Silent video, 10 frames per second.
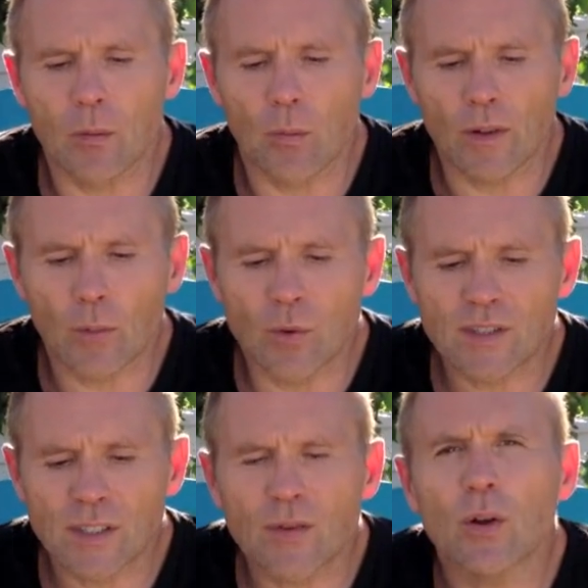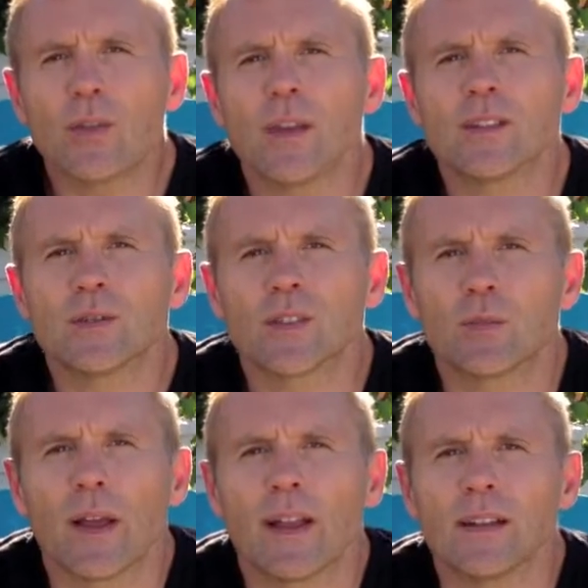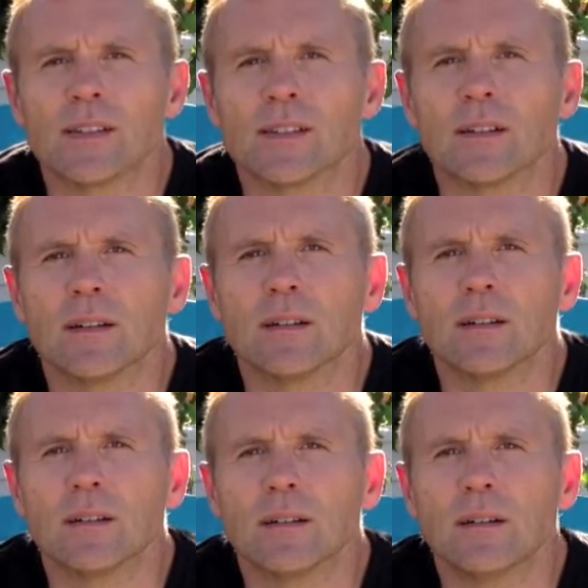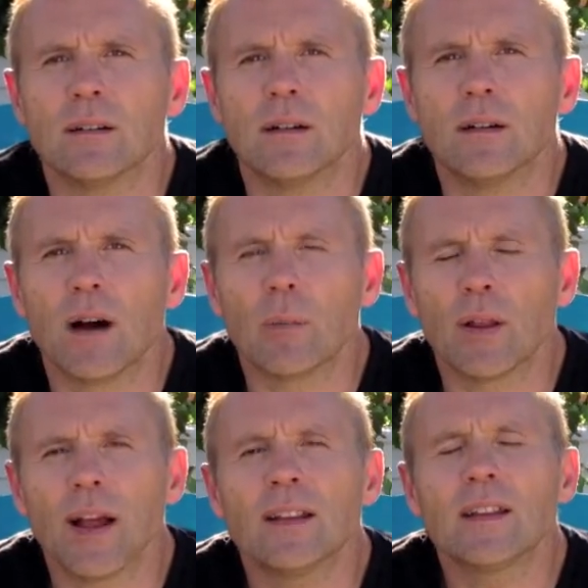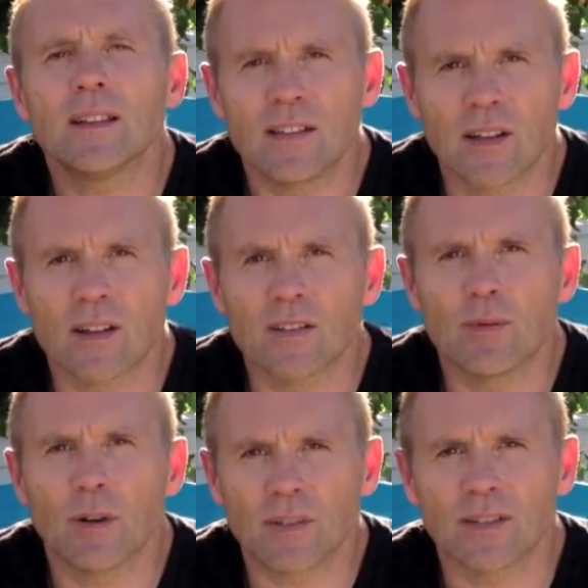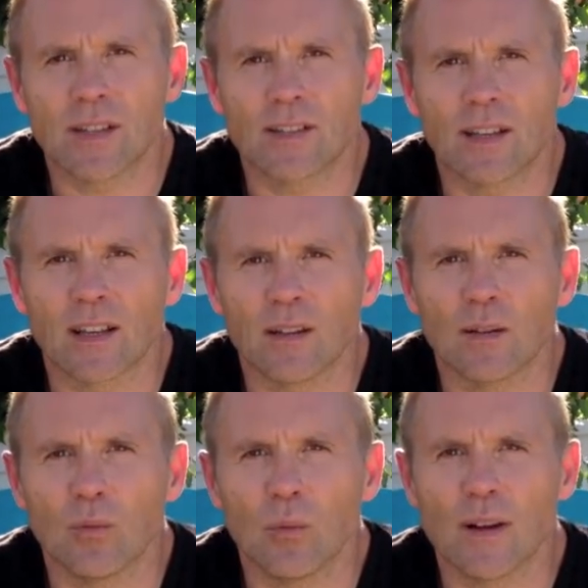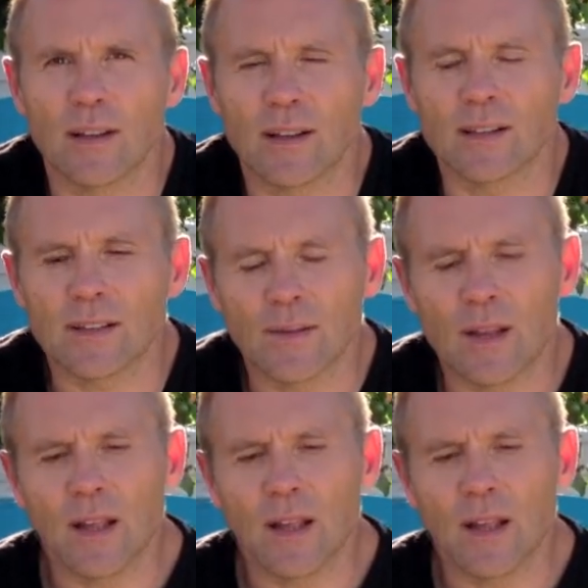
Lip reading: One of the most difficult things to explain is applied kinesiology and muscle testing and what it is.